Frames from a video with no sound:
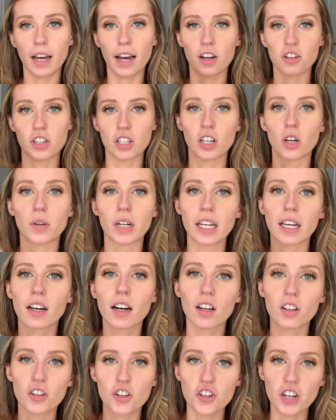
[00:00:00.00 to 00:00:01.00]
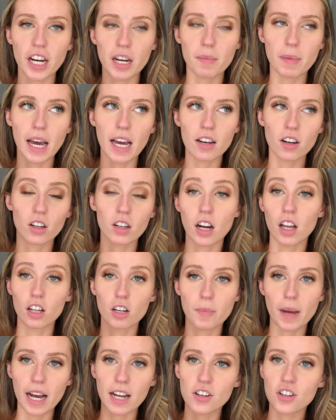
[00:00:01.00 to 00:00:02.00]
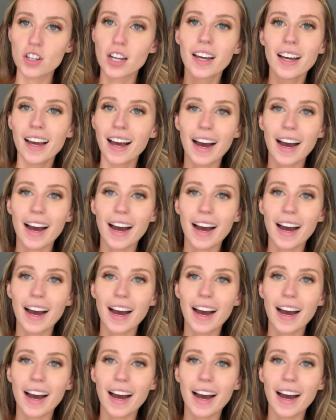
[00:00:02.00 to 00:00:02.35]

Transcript: Actually going to get color shade mat color matched.